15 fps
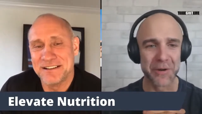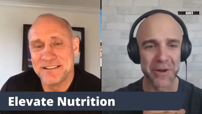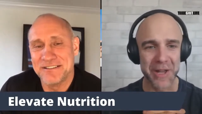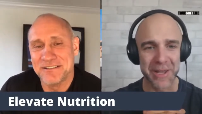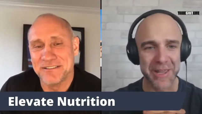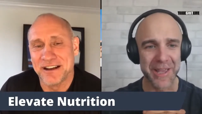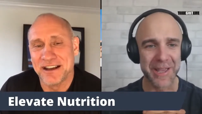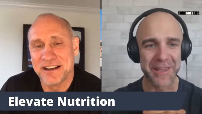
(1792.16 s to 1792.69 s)
Speaker 1: and I
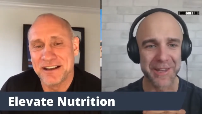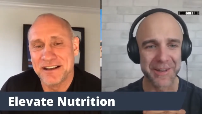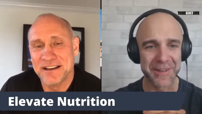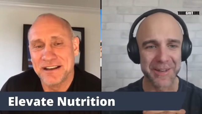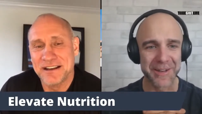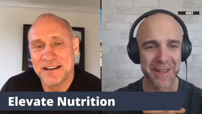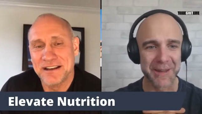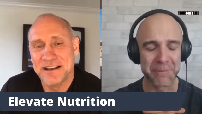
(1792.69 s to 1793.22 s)
can't get in the
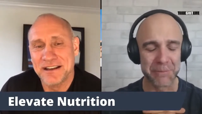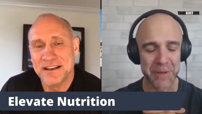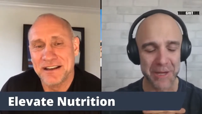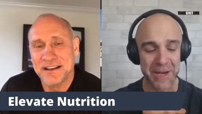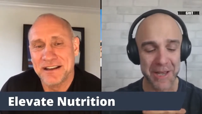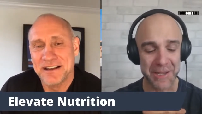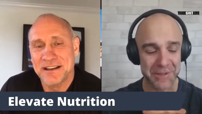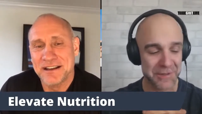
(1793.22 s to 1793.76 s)
net. But it
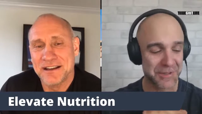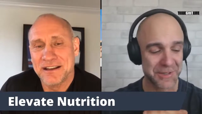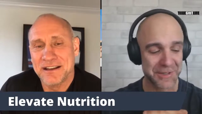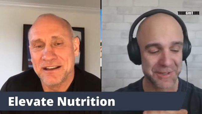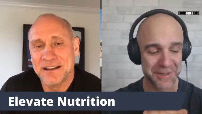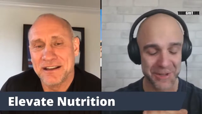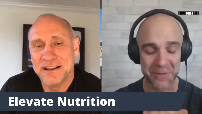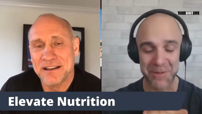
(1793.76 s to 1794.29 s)

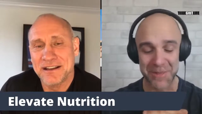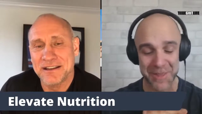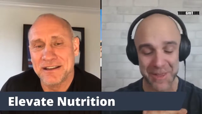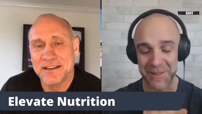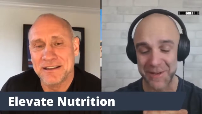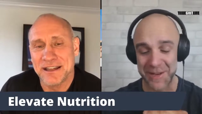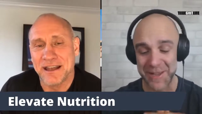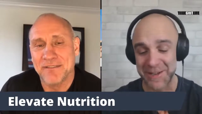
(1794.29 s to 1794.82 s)
actually, I mean, at the end of
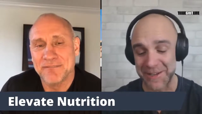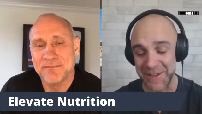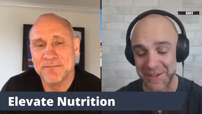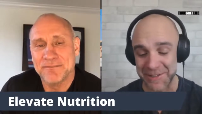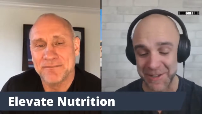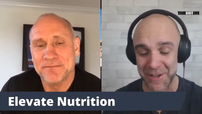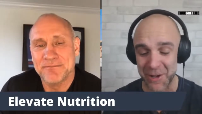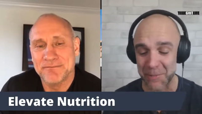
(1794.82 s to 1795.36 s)
the day, it
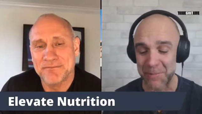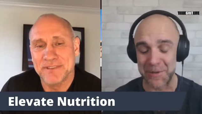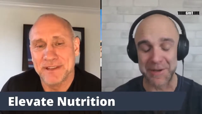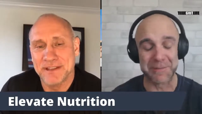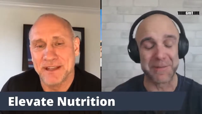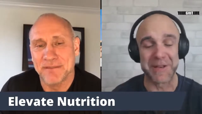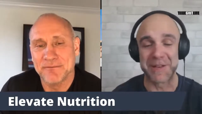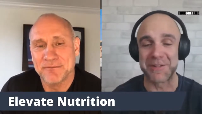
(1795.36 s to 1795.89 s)
does help. But I
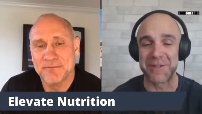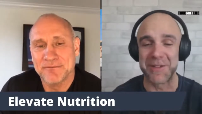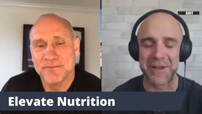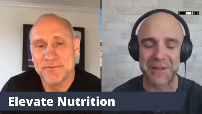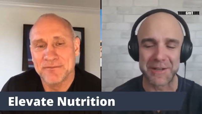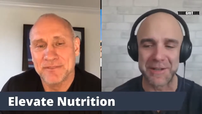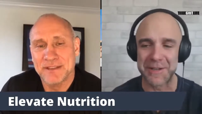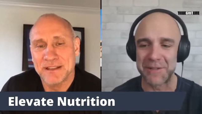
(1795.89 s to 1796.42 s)
mean, it's
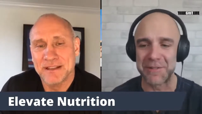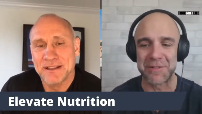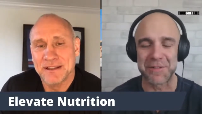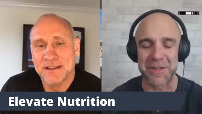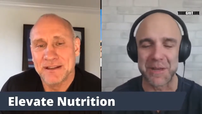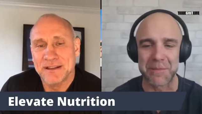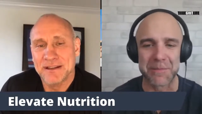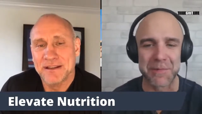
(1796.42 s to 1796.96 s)
not, it doesn't
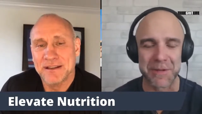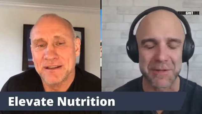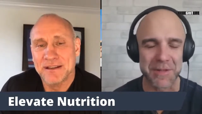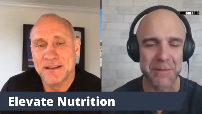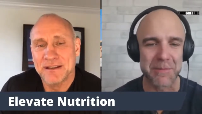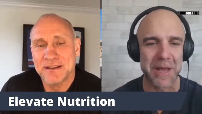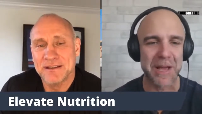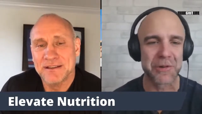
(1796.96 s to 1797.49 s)
seem
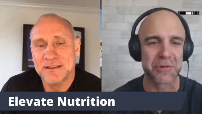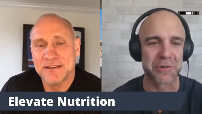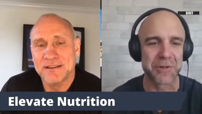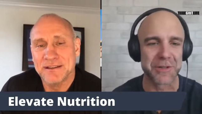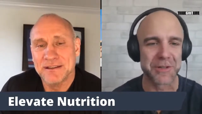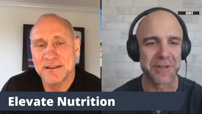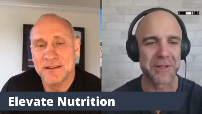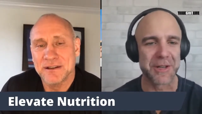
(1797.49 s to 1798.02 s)
seem natural
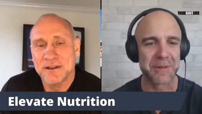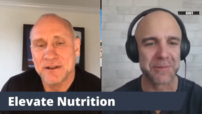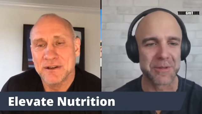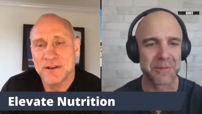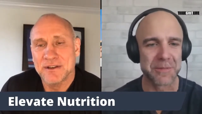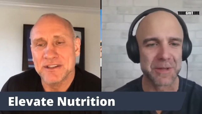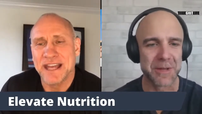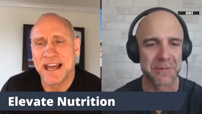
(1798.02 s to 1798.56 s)
at the time
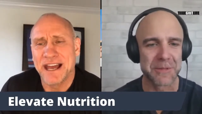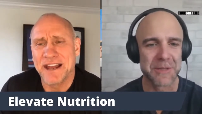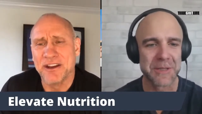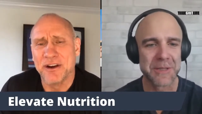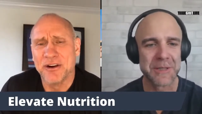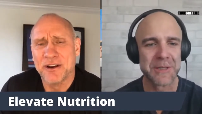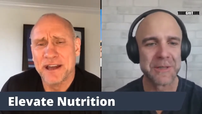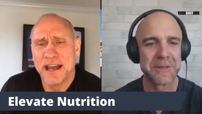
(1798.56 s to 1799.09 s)
Speaker 2: sometimes. Yeah, I
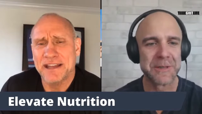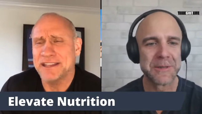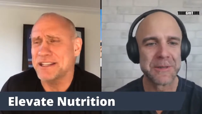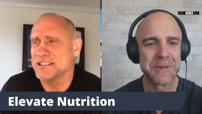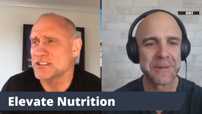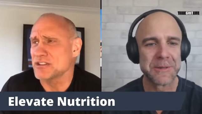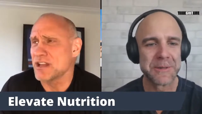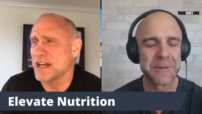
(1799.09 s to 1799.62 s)
know. I think
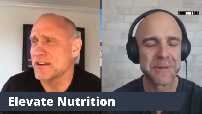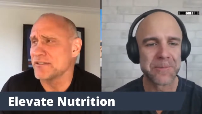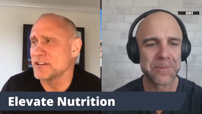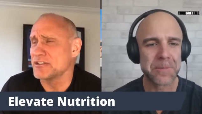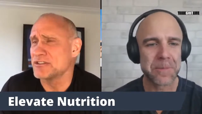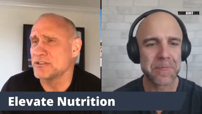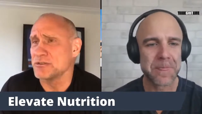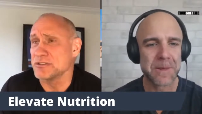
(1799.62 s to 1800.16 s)
it's a lot of
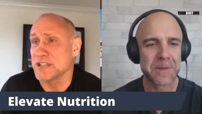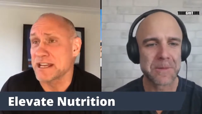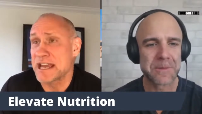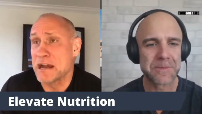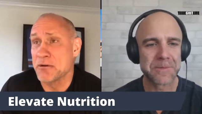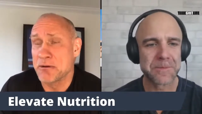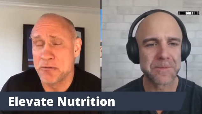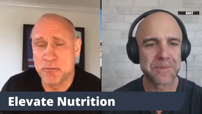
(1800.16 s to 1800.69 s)
it too is like
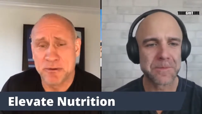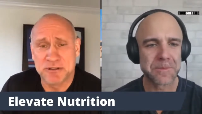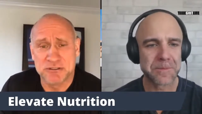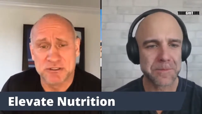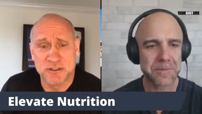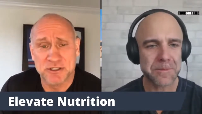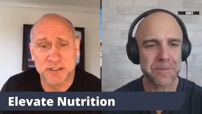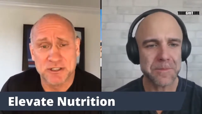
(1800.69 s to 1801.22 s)
how
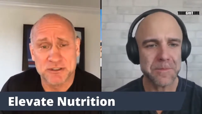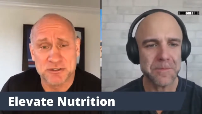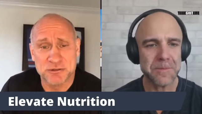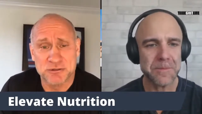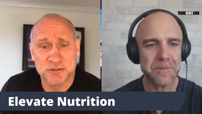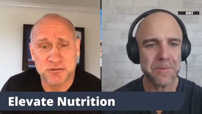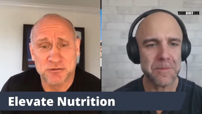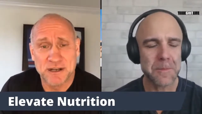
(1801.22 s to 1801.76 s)
everybody's looking at
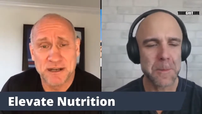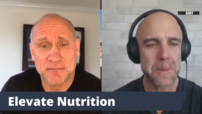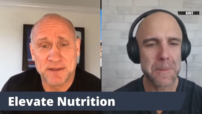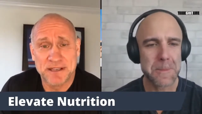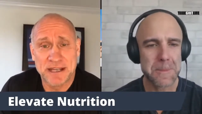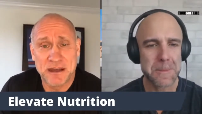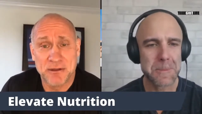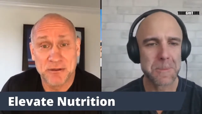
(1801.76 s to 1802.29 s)
you too, right? I
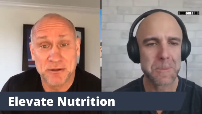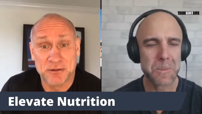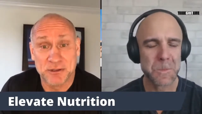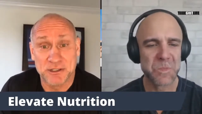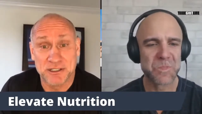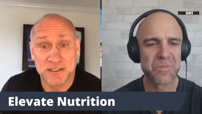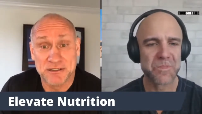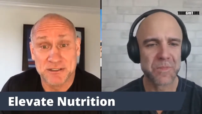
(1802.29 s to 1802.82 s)
mean, now they're
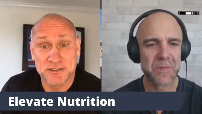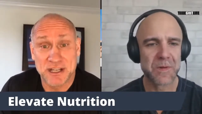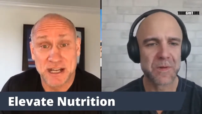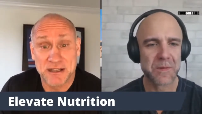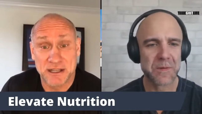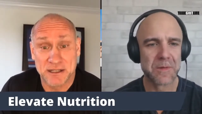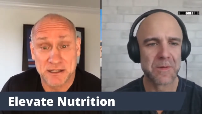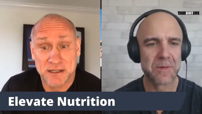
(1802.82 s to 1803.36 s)
looking at this
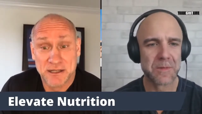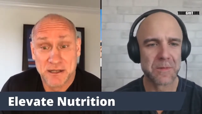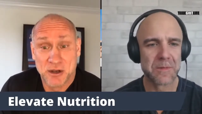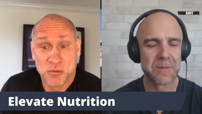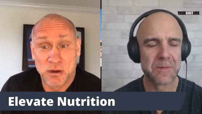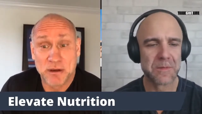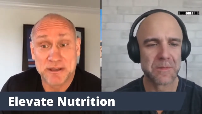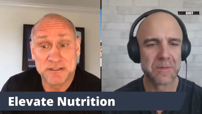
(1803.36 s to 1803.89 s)
guy like,
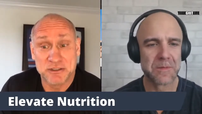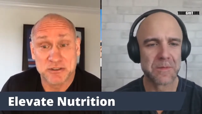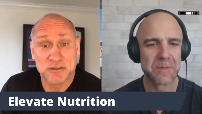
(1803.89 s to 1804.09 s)
wow, he's